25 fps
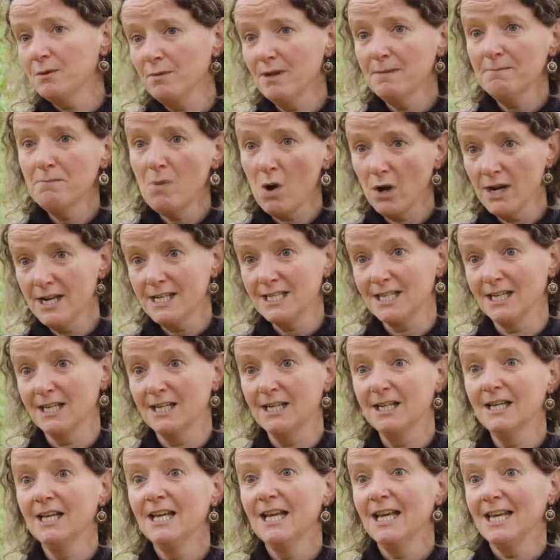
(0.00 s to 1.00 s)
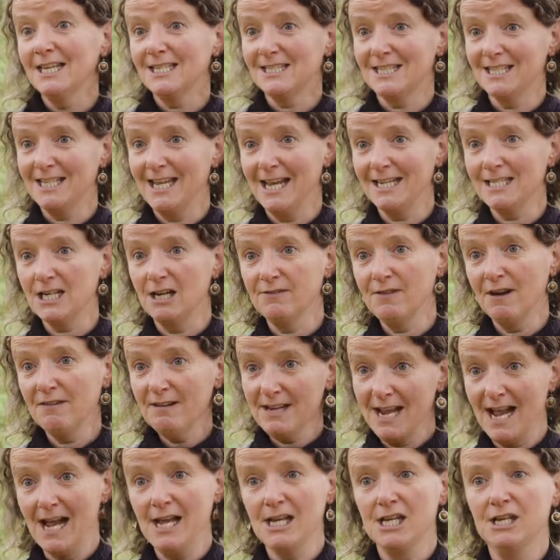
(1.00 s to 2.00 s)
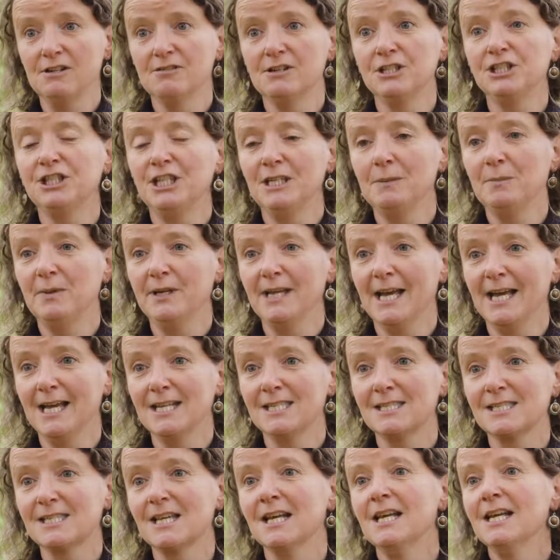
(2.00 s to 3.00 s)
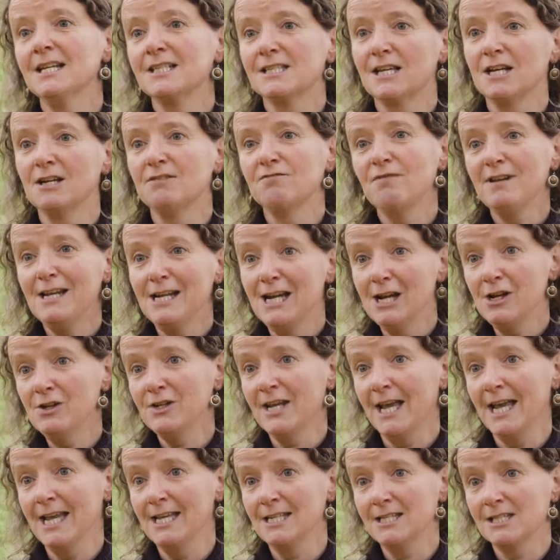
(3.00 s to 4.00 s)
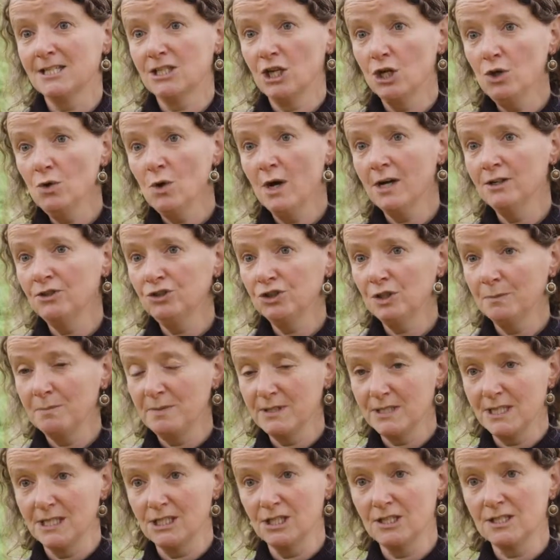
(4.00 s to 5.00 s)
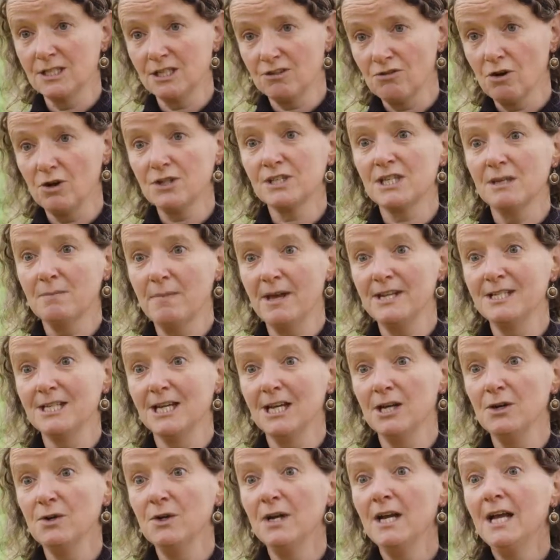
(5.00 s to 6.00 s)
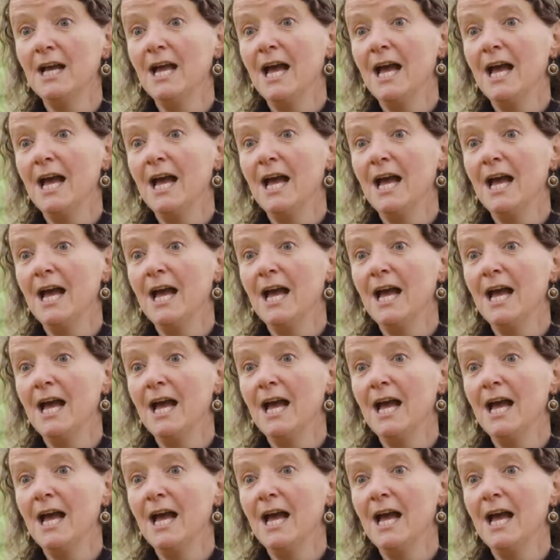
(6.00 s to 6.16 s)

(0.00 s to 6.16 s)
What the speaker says: that we monitor is to get our very accurate GPS to relocate 200 positions across the meadow,